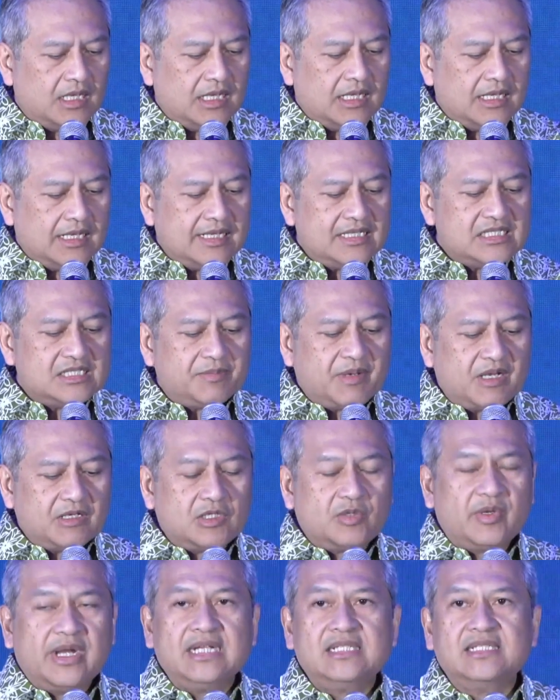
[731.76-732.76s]
It is about
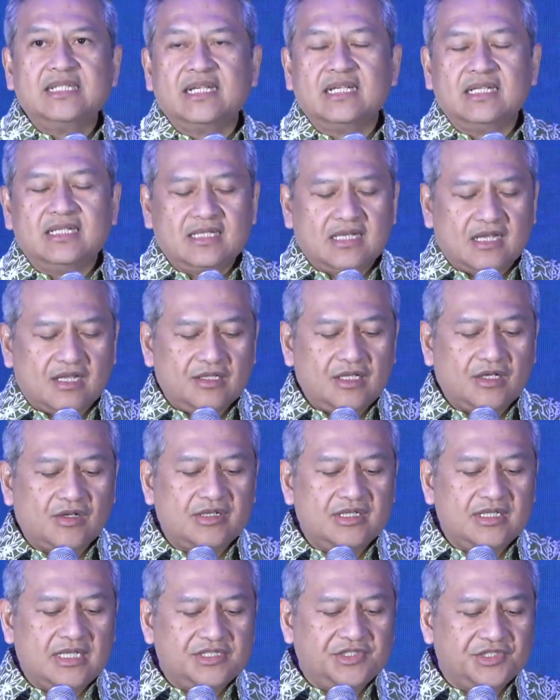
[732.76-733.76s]
creating the
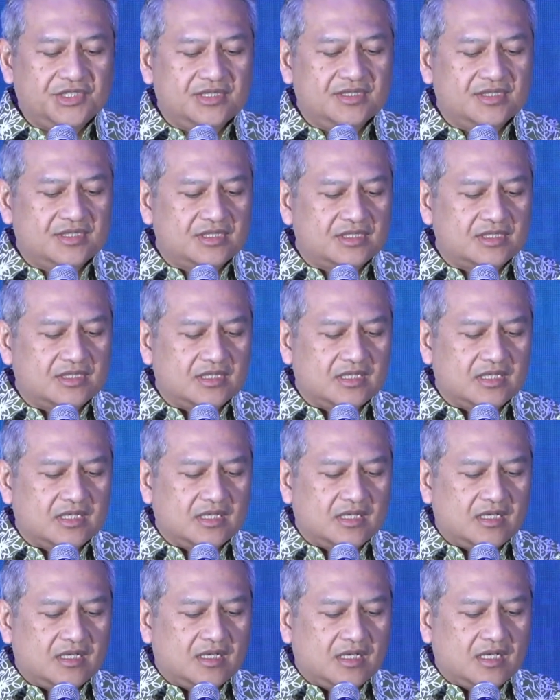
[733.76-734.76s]
conditions
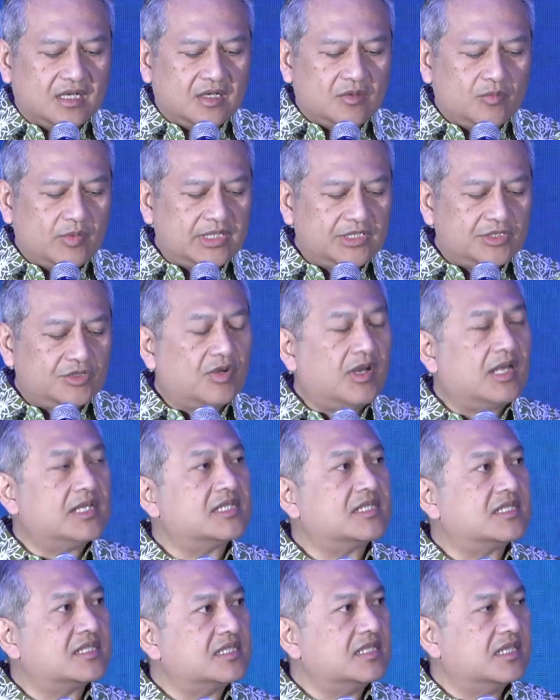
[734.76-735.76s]
where
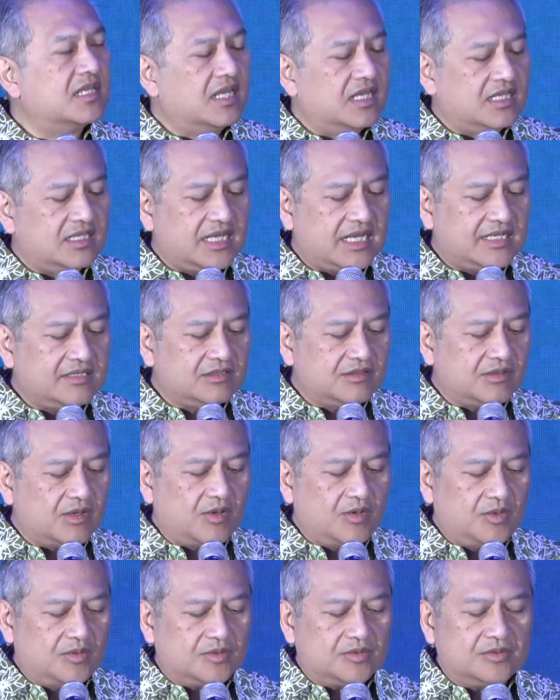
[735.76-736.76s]
trust can
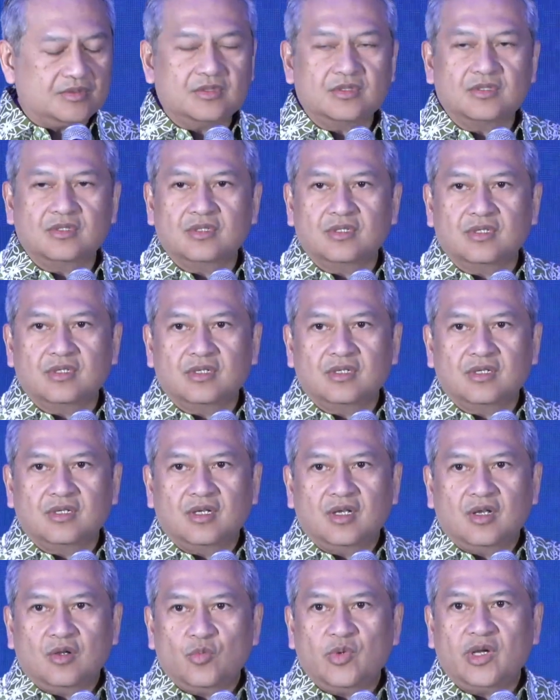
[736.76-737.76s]
grow,
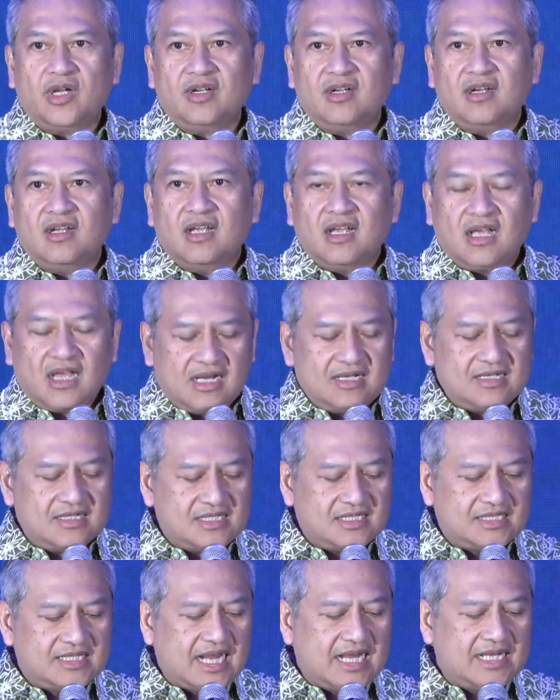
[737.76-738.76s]
where
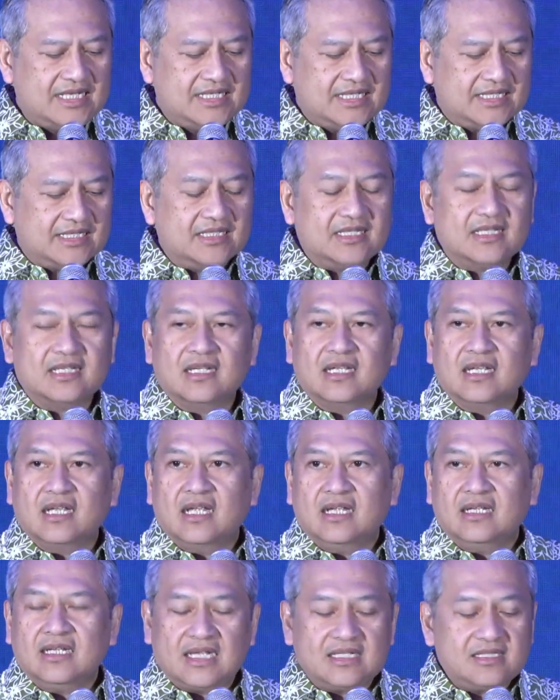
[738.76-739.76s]
understanding
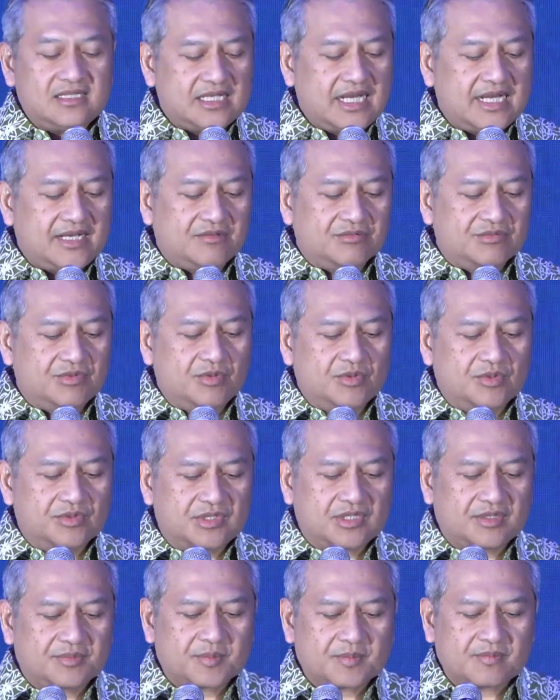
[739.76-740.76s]
can take root,
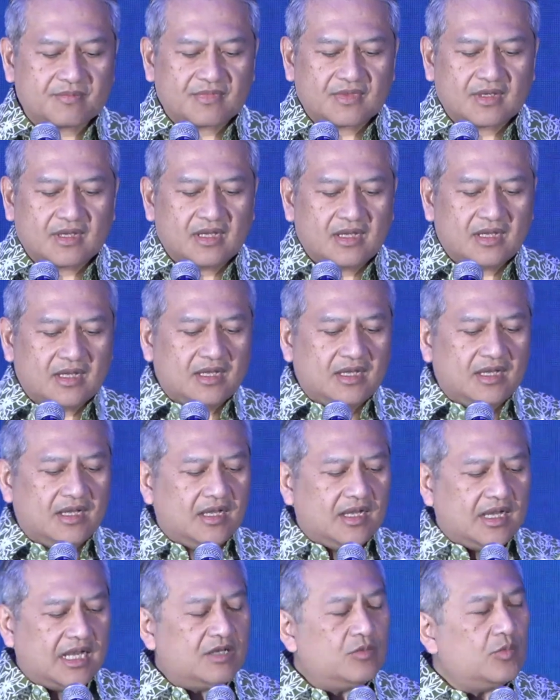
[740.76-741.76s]

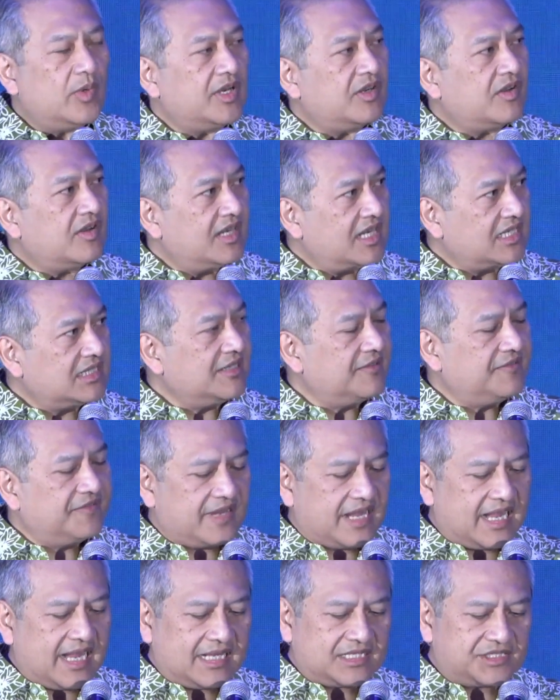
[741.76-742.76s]
and where collective
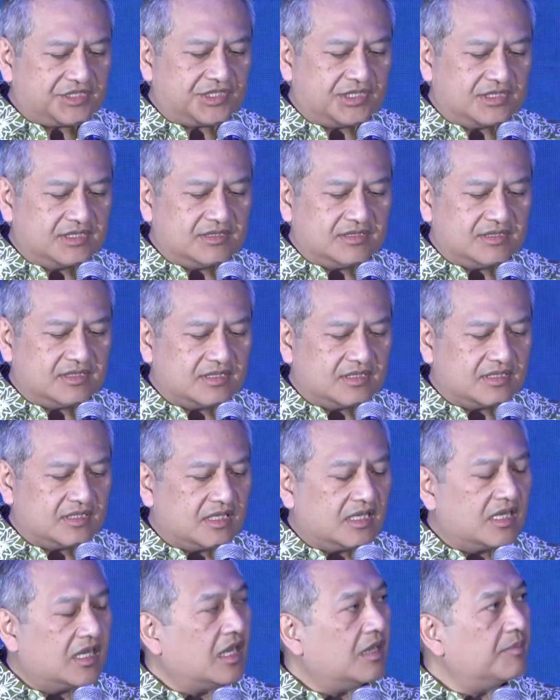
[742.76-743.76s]
action
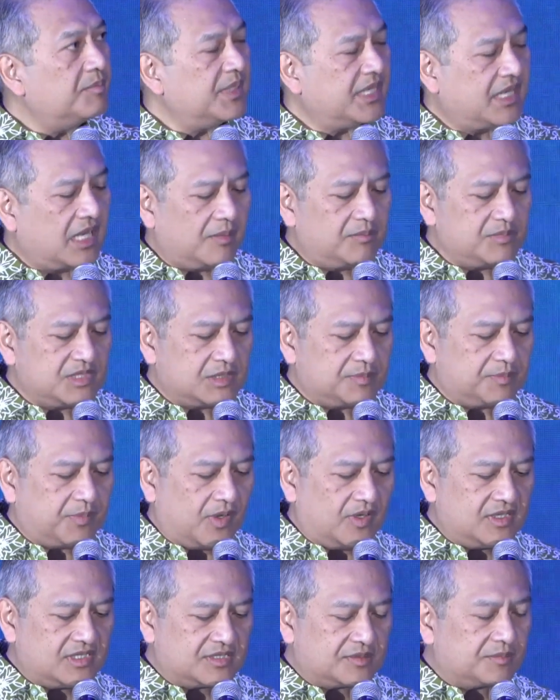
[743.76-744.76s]
becomes
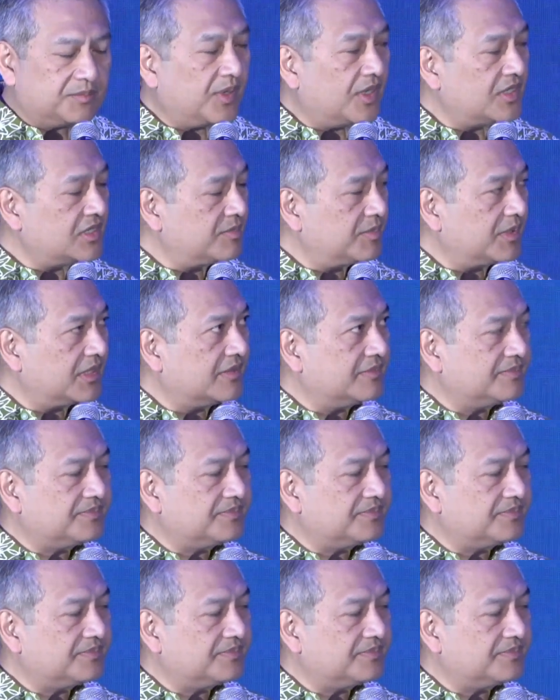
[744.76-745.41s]
possible.